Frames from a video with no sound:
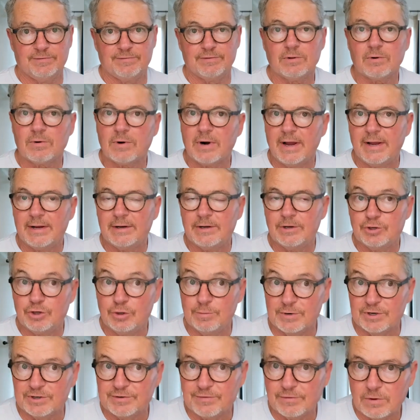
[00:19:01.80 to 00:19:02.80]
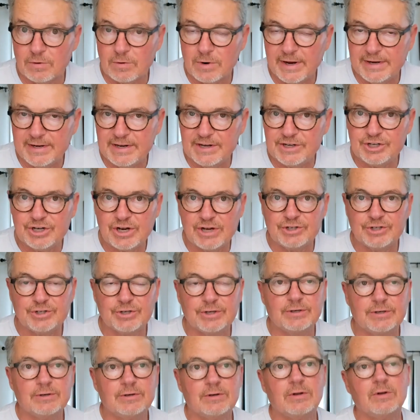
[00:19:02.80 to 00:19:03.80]
fluoride, too much fluoride
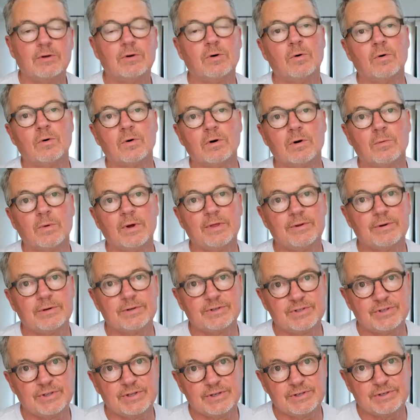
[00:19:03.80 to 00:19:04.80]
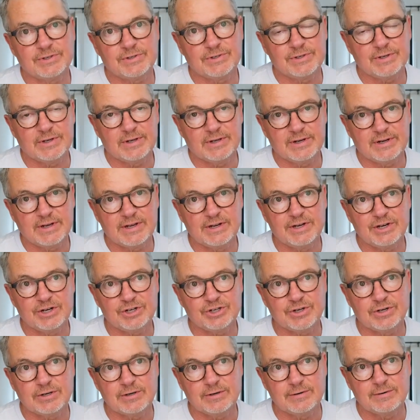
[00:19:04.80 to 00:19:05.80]
ingestion, or whether it's this
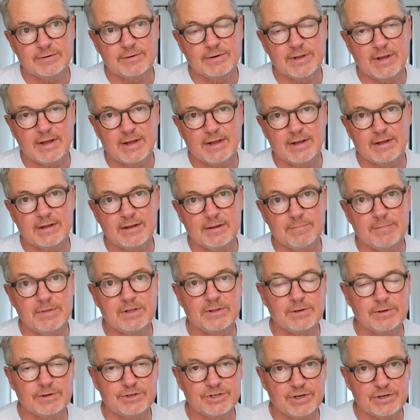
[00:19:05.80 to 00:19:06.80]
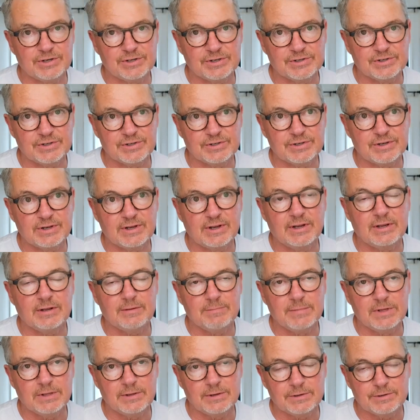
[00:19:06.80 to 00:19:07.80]
condition, amelogenesis
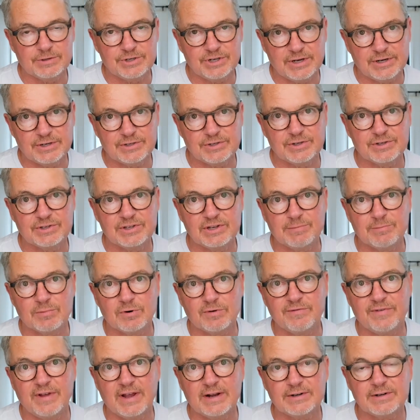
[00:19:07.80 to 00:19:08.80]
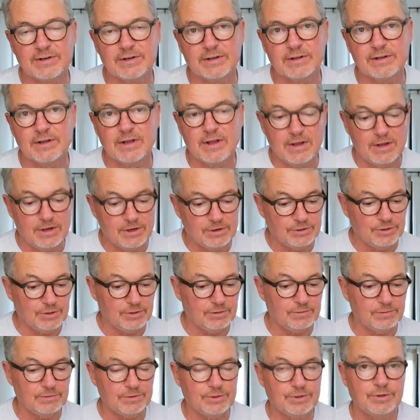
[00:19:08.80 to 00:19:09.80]
imperfecta,
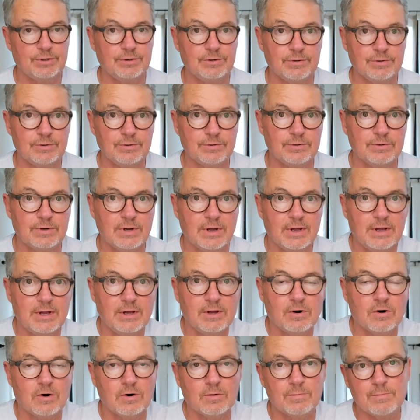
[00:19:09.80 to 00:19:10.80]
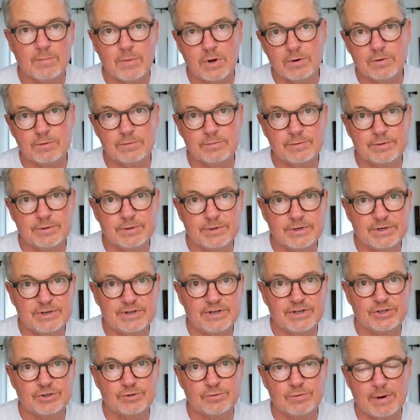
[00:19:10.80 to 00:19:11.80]
due to hormone
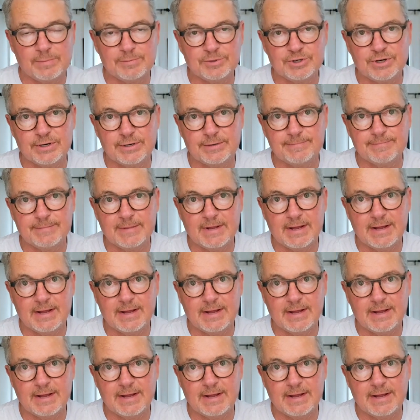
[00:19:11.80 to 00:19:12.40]
disruption.